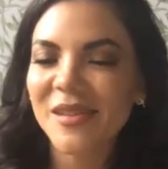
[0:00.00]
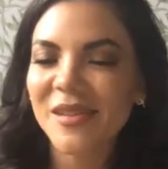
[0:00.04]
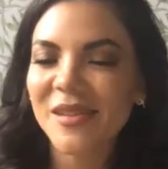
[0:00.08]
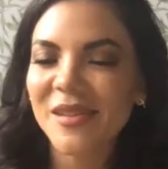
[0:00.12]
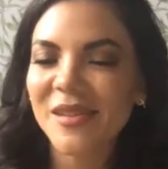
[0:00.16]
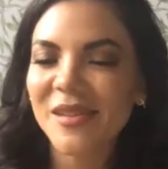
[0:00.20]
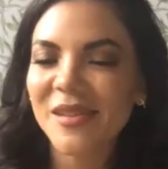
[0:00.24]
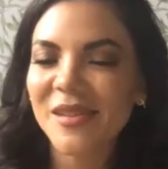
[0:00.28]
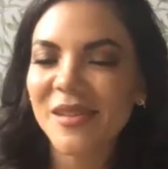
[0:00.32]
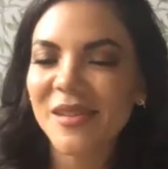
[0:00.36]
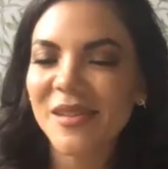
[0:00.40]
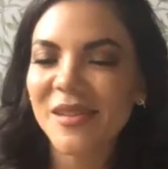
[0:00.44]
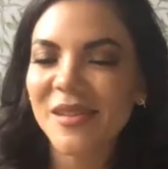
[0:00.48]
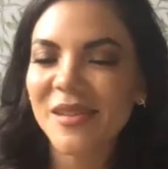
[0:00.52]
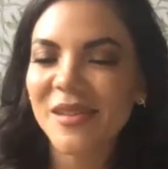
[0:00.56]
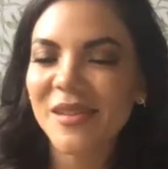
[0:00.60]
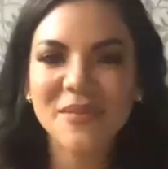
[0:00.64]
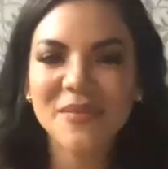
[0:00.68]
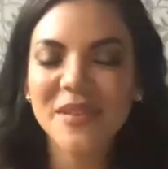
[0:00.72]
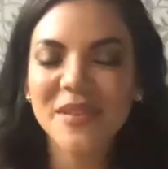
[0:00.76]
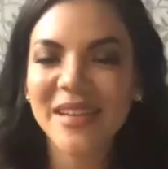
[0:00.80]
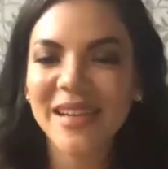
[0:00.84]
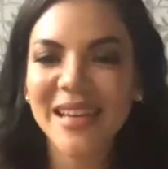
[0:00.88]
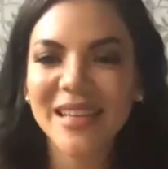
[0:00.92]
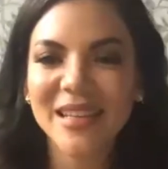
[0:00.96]
something,
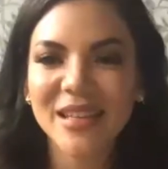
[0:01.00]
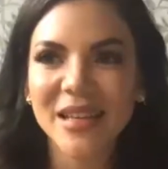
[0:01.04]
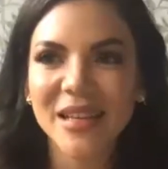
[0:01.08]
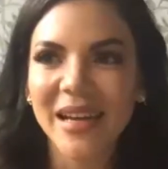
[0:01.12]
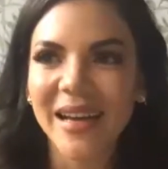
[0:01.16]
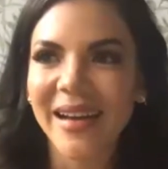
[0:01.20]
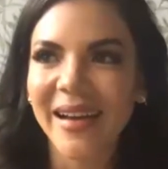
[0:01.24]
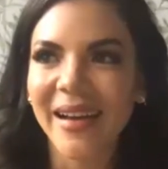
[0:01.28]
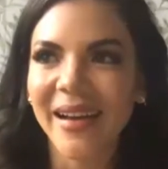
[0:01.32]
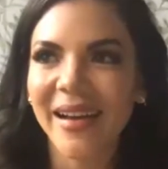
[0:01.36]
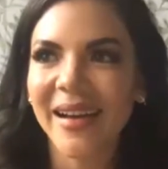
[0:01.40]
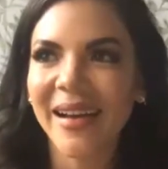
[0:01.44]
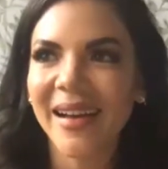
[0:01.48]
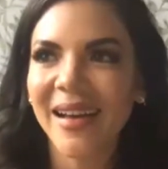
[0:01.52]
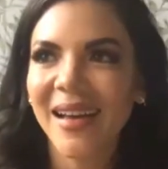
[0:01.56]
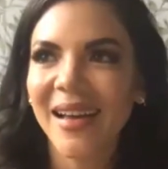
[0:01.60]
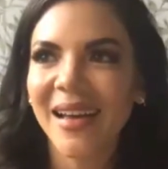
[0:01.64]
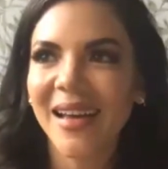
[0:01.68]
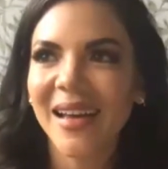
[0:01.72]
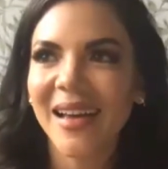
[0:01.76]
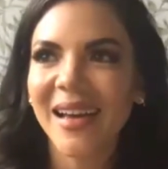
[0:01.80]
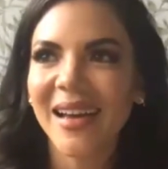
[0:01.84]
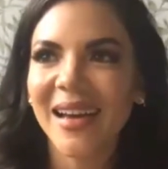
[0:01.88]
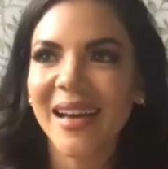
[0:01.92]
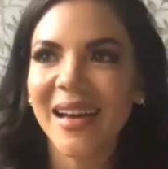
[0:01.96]
even
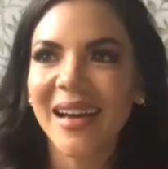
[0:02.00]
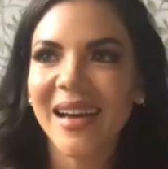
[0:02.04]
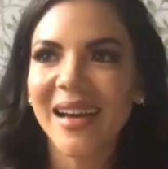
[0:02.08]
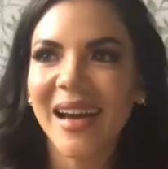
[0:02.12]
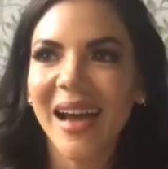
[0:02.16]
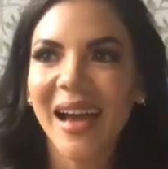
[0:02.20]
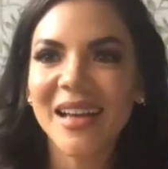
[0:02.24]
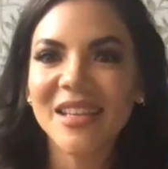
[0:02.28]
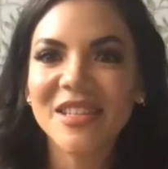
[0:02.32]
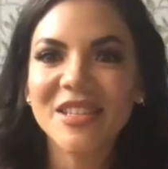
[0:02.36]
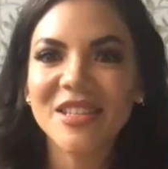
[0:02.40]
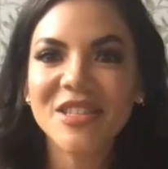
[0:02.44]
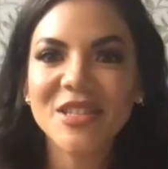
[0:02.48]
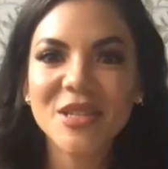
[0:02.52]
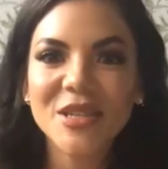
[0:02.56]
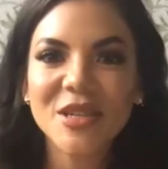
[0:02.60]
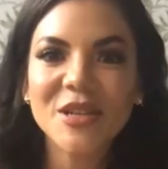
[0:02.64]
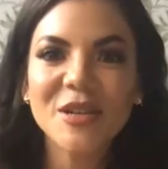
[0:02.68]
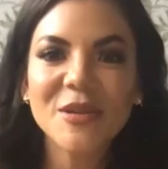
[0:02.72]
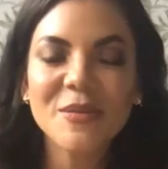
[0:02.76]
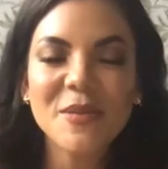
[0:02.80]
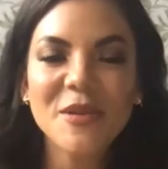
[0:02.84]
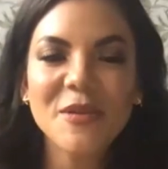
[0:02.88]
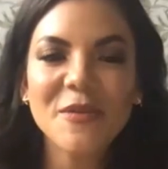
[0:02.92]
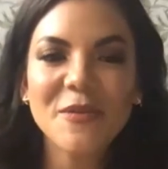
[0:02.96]
a
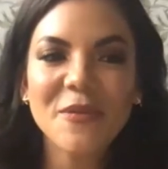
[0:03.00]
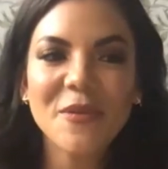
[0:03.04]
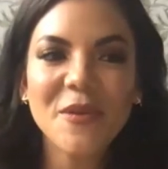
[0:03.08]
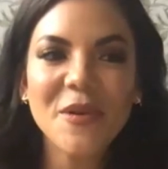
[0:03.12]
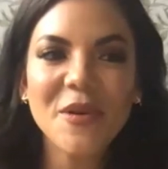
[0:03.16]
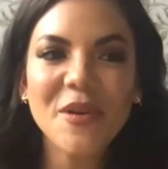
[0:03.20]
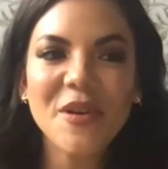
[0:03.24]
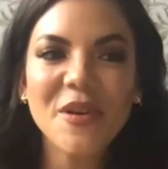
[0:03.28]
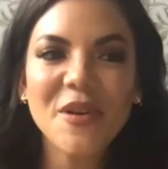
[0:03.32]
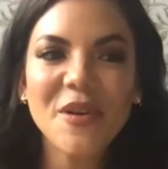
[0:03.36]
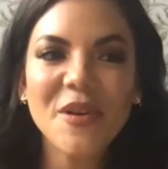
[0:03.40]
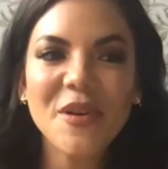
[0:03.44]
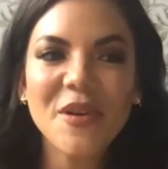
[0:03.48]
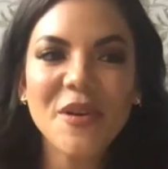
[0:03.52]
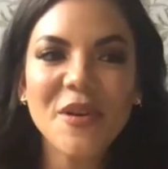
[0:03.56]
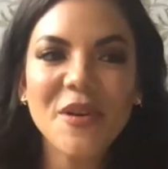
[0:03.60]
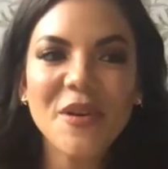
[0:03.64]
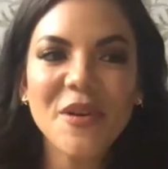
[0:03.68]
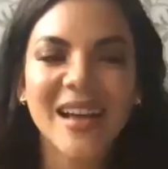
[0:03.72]
year before